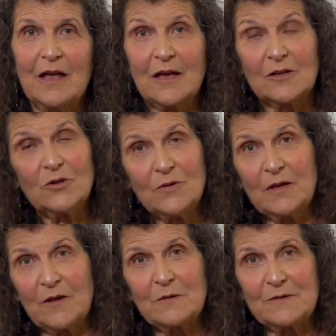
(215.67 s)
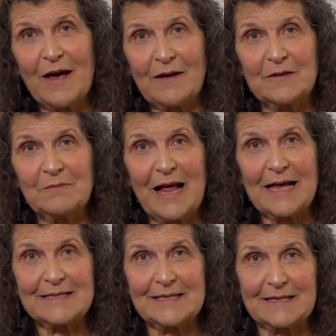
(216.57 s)
including those found in
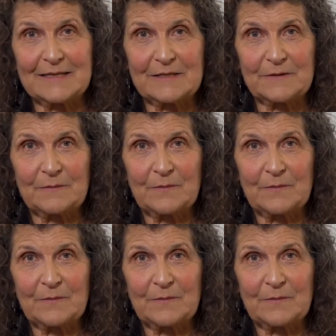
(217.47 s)
plastics.